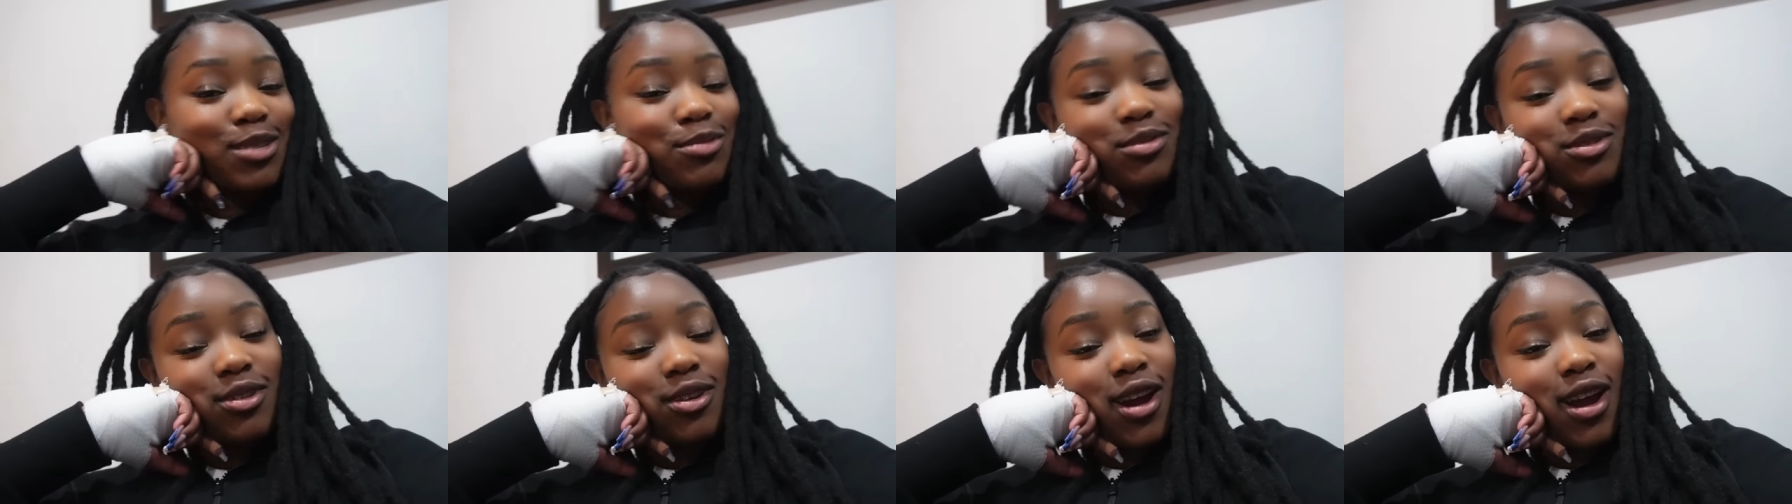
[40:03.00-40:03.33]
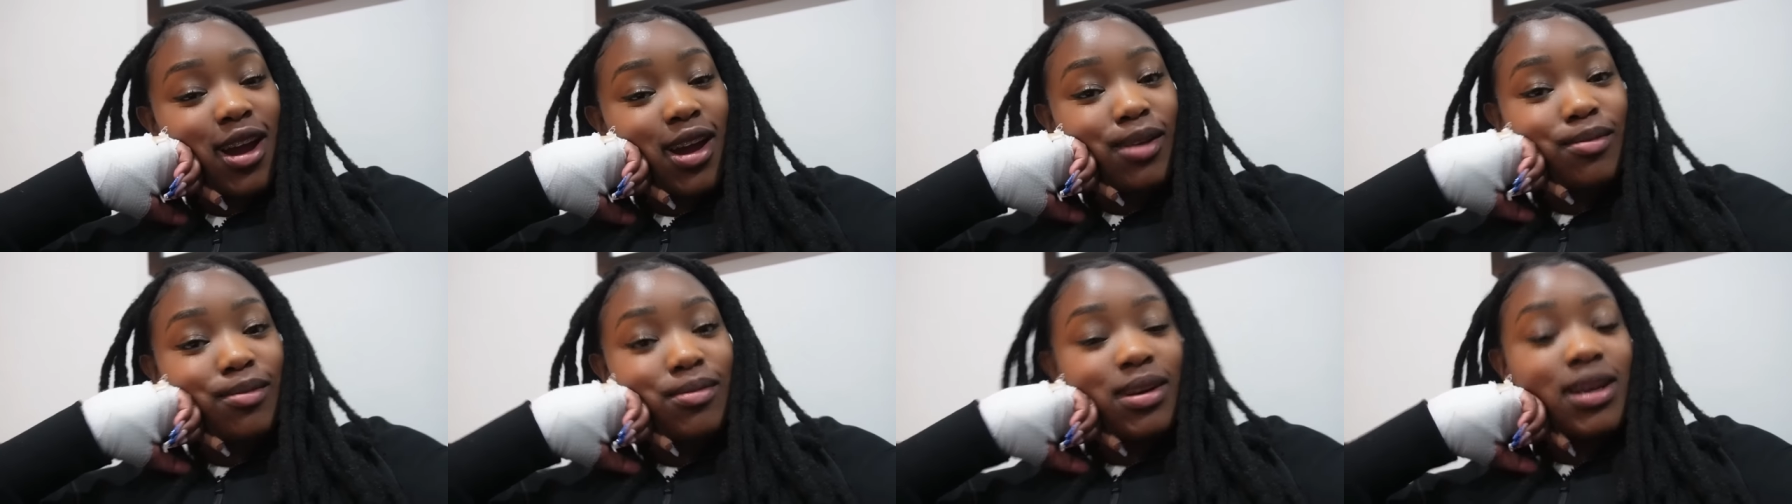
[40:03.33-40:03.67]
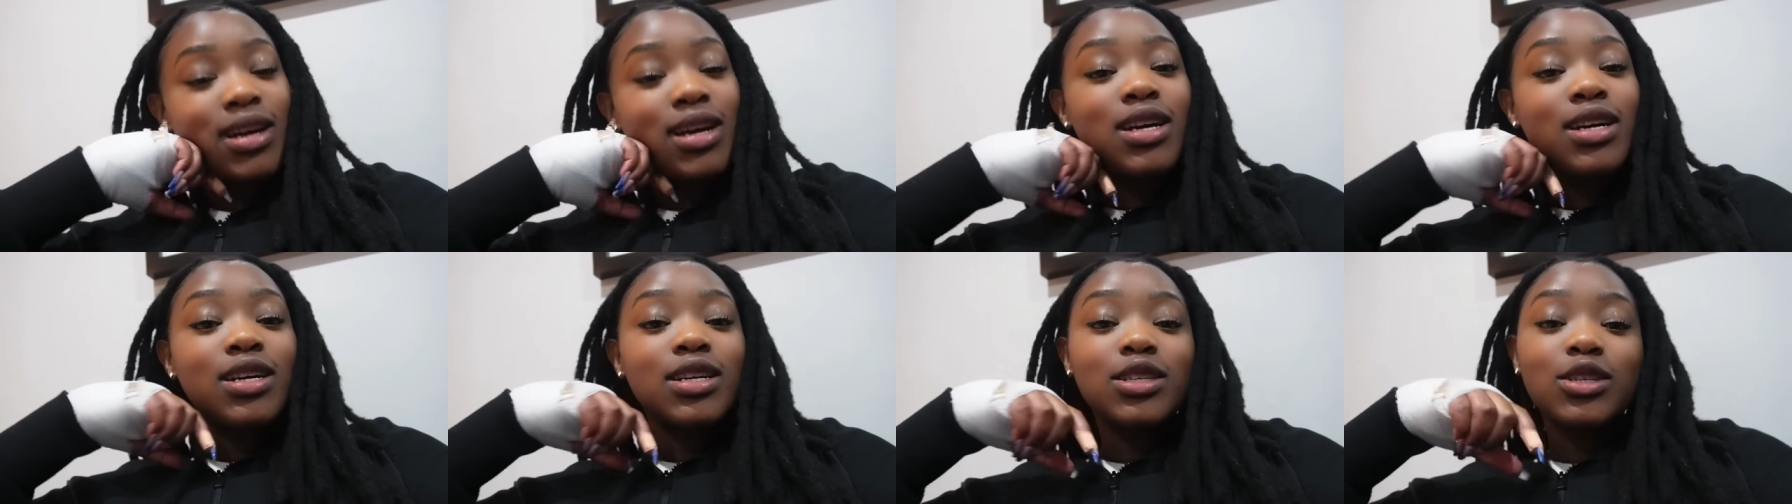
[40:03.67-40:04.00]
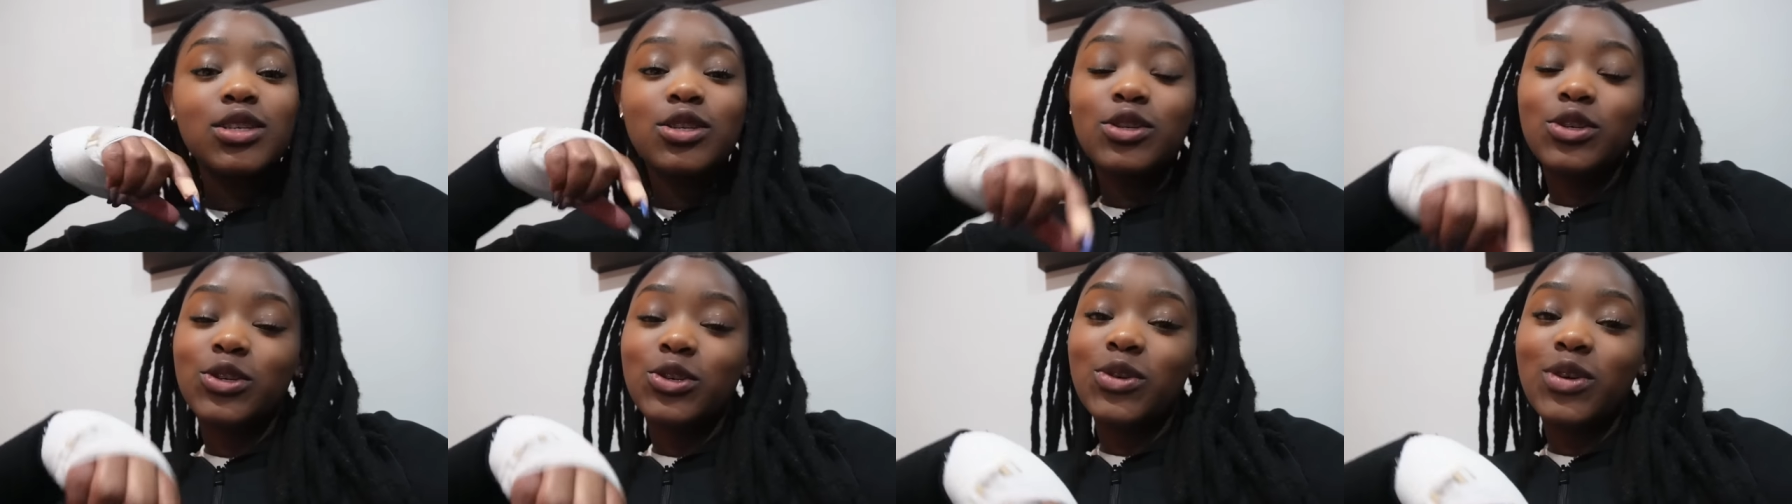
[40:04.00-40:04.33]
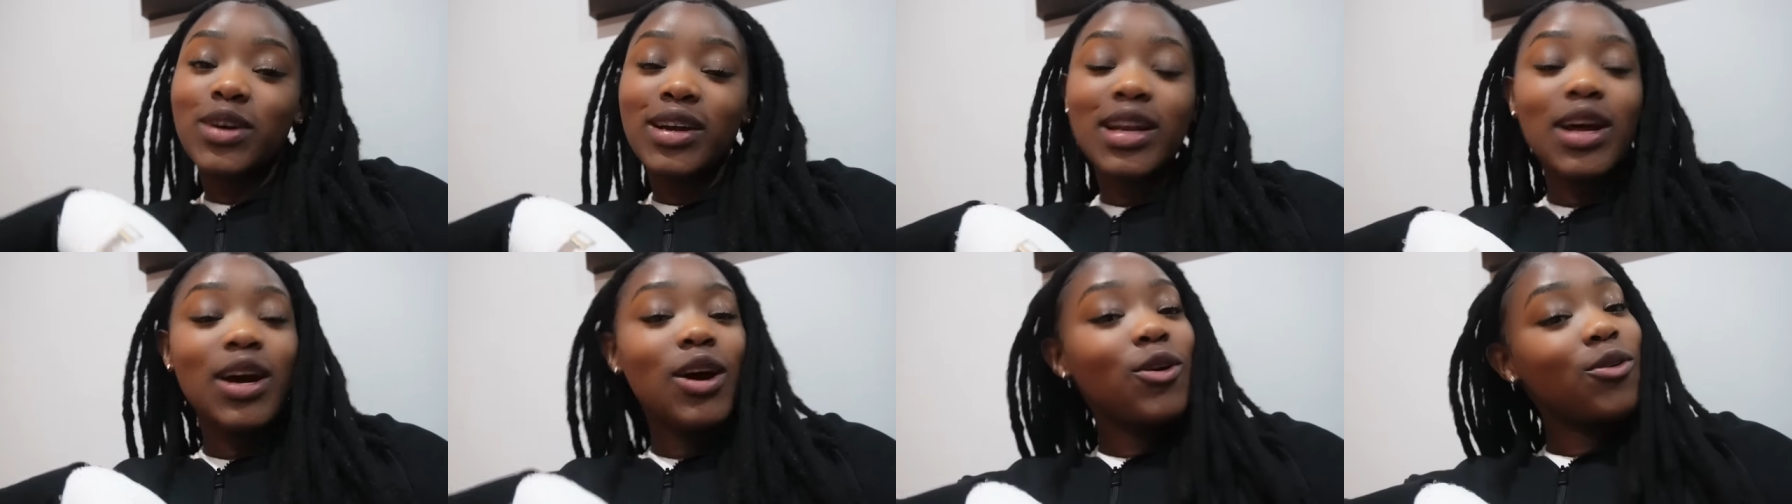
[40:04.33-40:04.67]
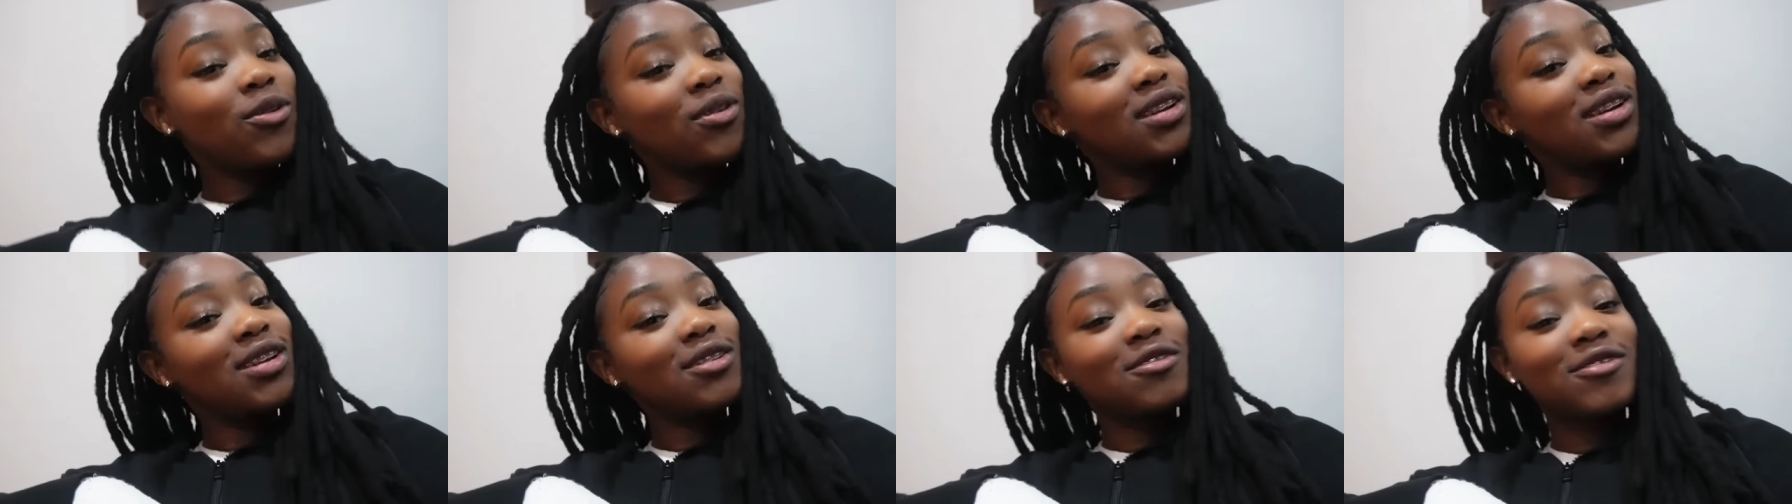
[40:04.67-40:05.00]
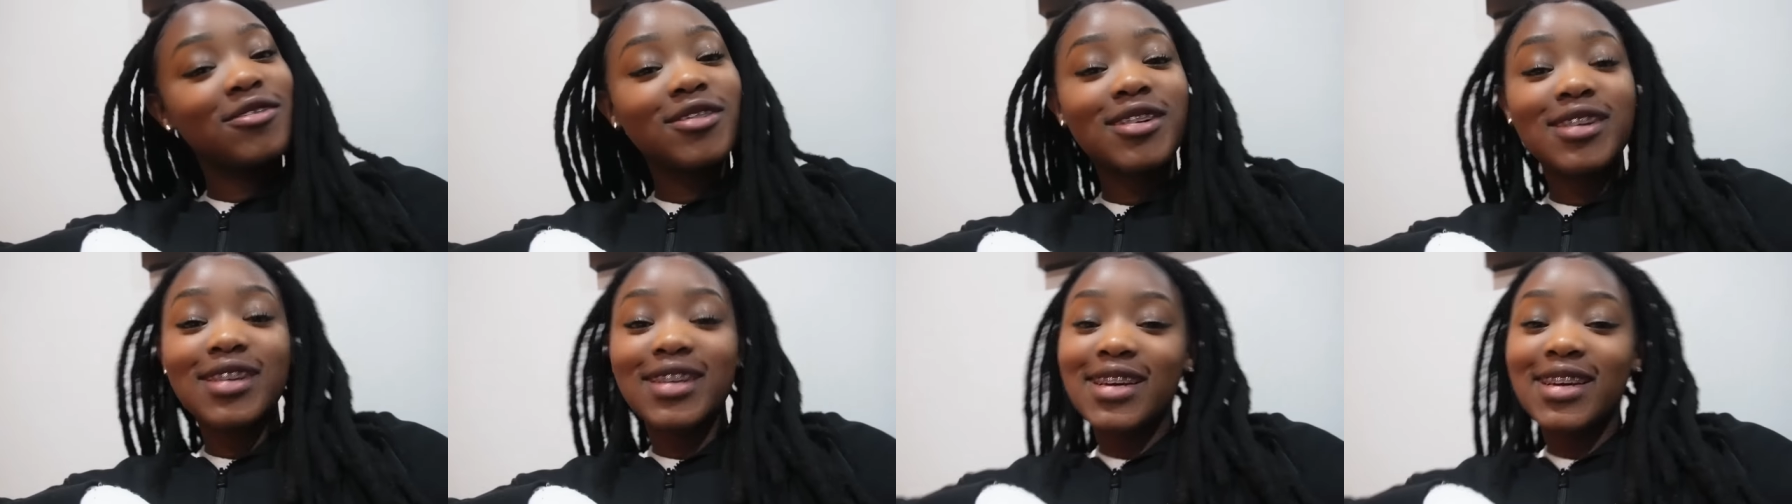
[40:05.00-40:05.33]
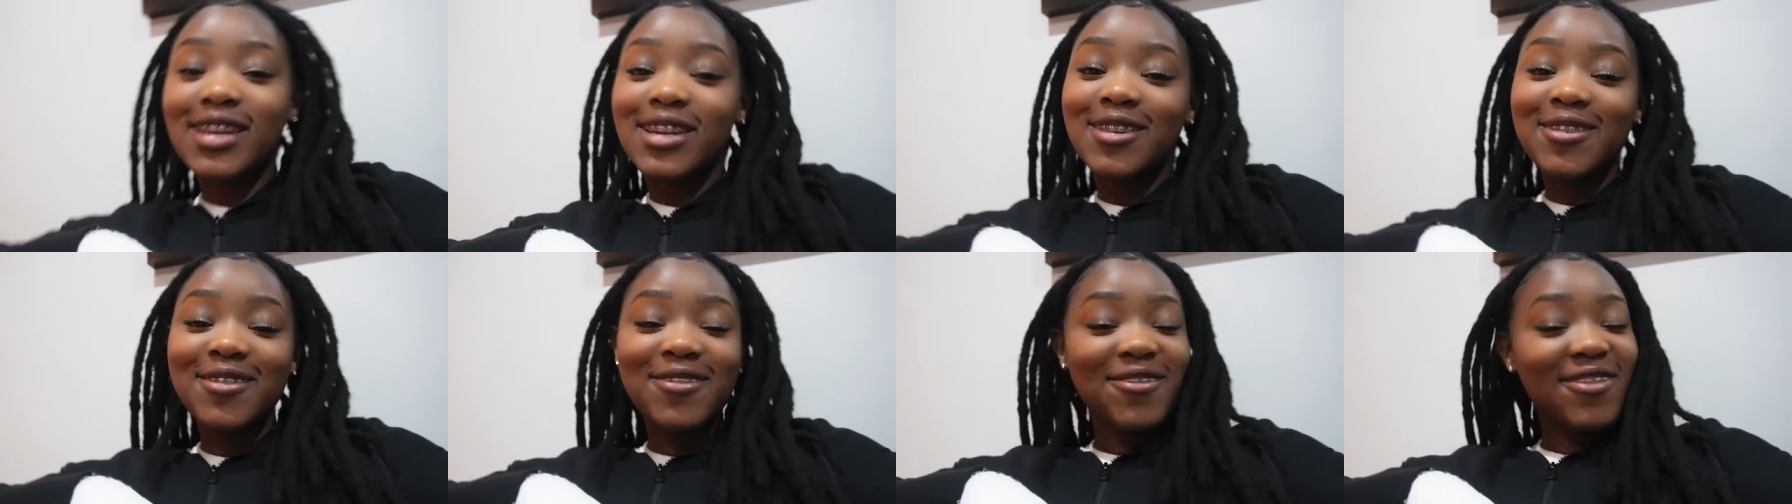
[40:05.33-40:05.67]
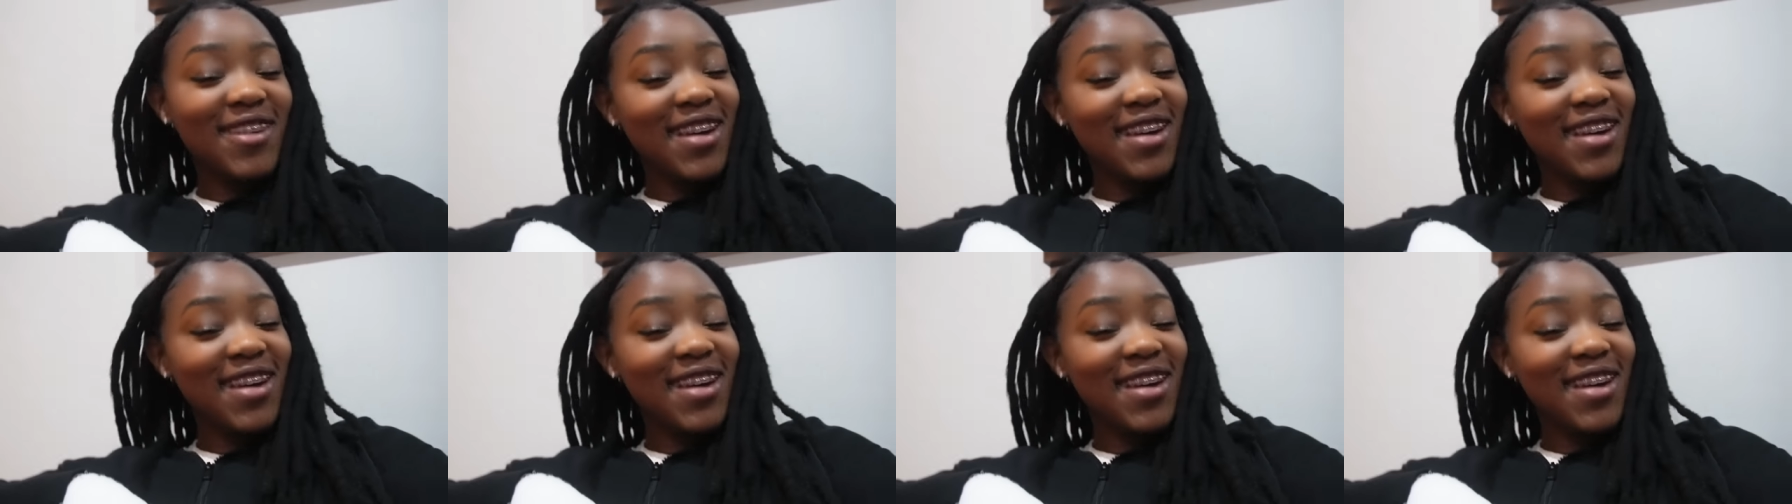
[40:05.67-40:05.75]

subscribe to join our wonderful little